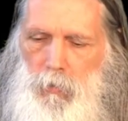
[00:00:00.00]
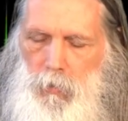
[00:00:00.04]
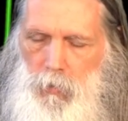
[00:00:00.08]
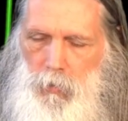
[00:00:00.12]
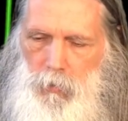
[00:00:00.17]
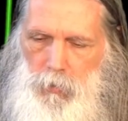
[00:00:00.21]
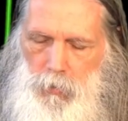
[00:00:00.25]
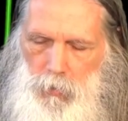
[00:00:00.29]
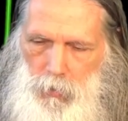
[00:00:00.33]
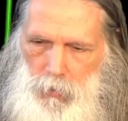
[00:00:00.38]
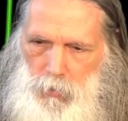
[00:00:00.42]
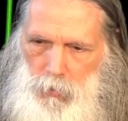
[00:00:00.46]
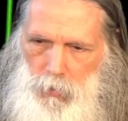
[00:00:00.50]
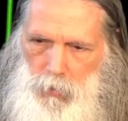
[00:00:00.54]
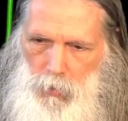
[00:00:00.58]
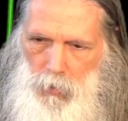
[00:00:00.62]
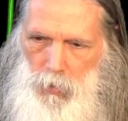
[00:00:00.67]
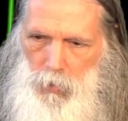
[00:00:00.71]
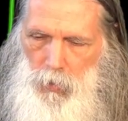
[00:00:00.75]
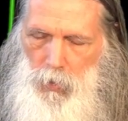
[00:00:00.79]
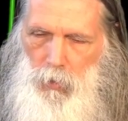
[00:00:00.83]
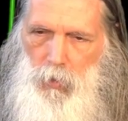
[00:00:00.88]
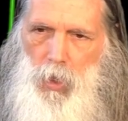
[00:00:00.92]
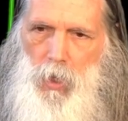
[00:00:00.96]
It's a
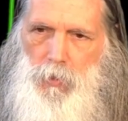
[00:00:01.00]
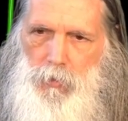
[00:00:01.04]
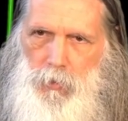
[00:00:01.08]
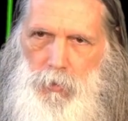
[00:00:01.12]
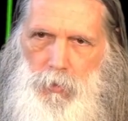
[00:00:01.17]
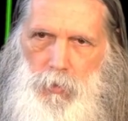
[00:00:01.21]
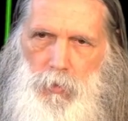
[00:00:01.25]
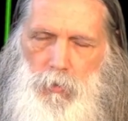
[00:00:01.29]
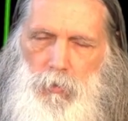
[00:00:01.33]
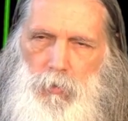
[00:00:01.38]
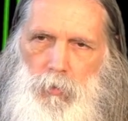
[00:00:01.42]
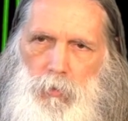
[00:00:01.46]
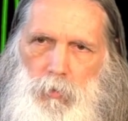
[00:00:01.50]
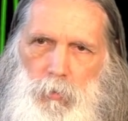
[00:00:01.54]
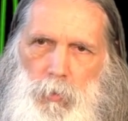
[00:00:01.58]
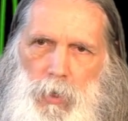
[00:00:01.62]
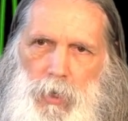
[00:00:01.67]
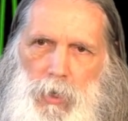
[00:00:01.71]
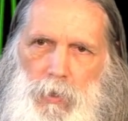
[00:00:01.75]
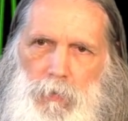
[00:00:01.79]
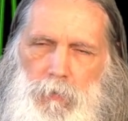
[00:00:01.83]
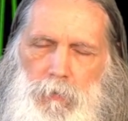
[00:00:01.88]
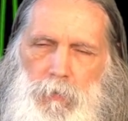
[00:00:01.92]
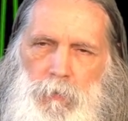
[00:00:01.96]
longitudinal
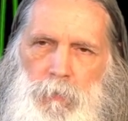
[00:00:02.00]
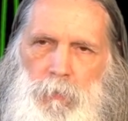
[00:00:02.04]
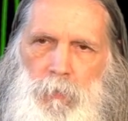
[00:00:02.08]
wave,